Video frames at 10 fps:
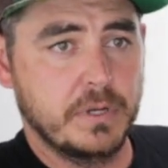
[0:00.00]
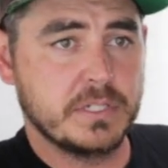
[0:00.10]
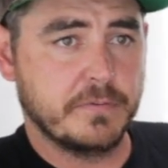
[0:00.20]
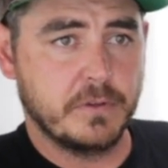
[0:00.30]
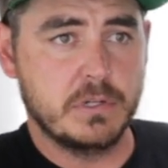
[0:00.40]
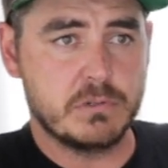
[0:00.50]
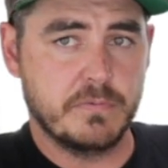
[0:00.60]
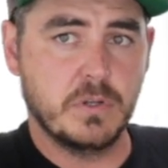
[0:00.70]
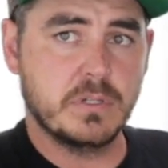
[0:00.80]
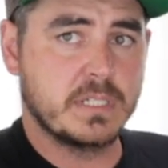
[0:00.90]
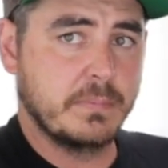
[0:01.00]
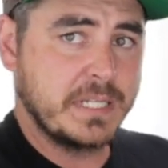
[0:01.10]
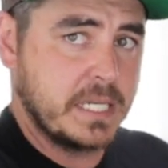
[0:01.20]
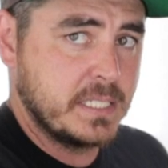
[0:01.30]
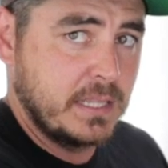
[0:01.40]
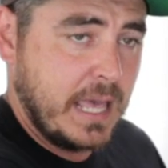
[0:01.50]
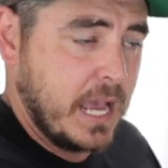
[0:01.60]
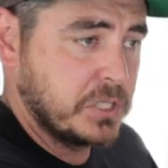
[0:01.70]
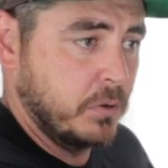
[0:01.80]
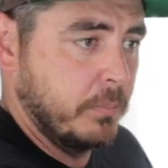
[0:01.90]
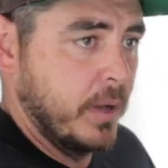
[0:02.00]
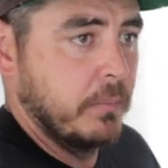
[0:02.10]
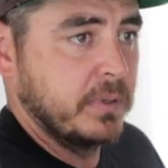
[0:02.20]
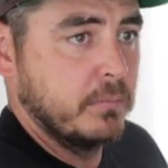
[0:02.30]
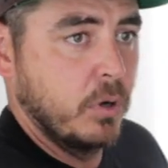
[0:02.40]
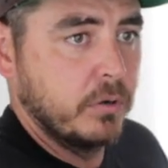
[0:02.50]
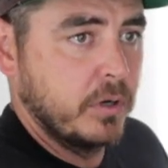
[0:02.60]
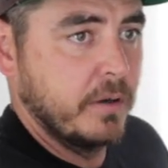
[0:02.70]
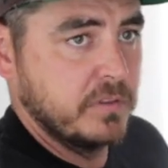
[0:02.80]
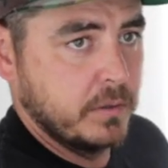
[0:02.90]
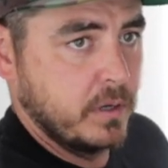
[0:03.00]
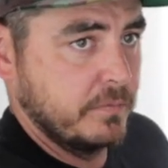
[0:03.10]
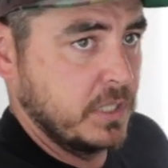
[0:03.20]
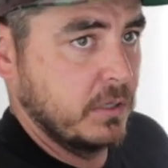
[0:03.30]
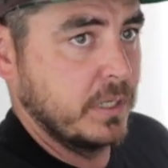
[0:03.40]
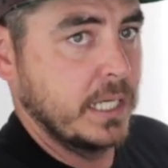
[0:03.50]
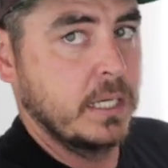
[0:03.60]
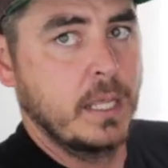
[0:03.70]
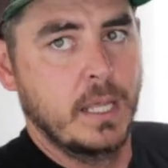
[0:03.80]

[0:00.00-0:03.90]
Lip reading: reason for these reviews is I'm testing the actual pump and motor of the unit,